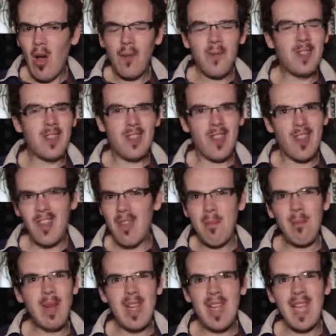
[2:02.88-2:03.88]
often to
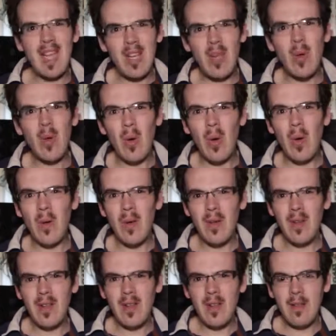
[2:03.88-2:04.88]
simply ignore.
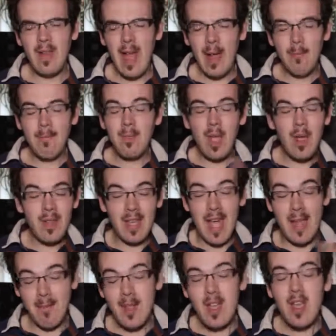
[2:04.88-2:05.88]
Now,
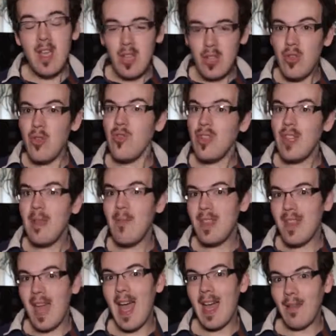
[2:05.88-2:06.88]
okay, usually
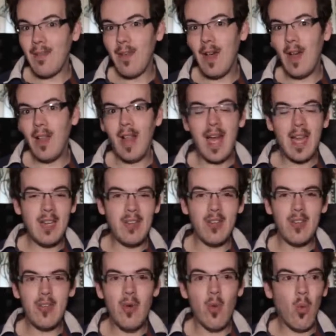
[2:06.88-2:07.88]
with Anifile, I
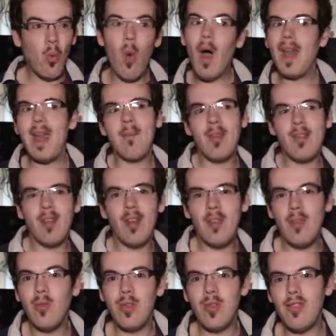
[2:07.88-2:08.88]
do one
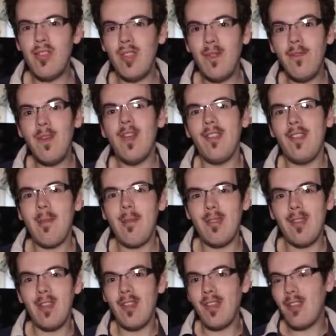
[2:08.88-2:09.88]
episode, or usually the first
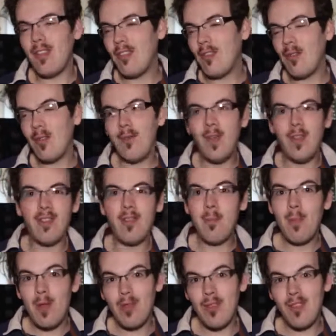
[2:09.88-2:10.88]
episode is the sort of first
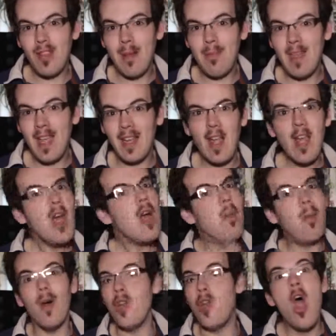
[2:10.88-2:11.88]
impressions type thing.
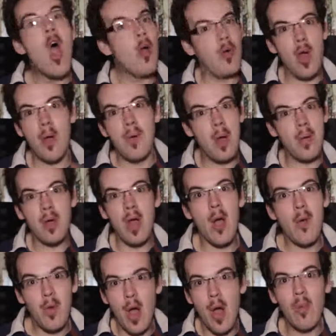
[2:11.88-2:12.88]
But no.
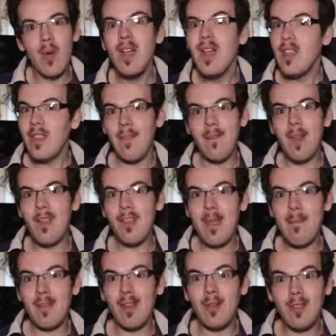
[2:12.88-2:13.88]
The first
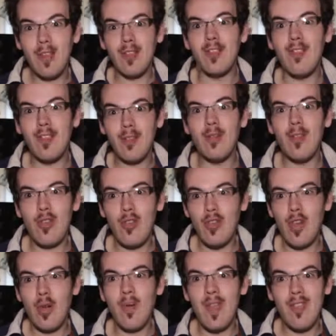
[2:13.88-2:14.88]
episode doesn't do the
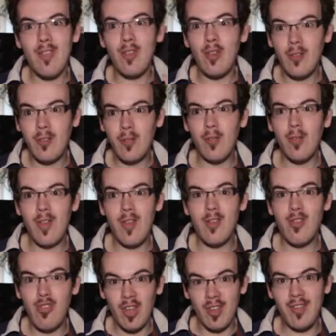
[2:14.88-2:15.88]
show its
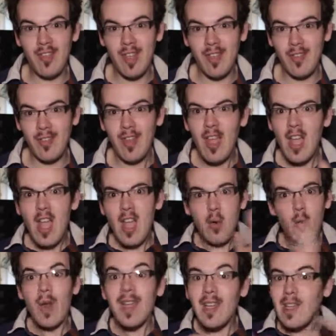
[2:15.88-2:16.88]
notorious justice.
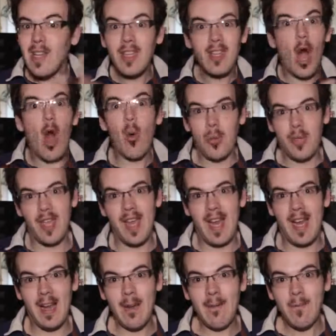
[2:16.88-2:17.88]
We're gonna look at the whole
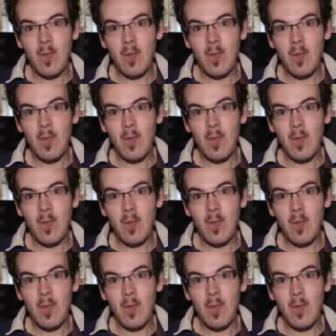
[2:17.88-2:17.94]
thing,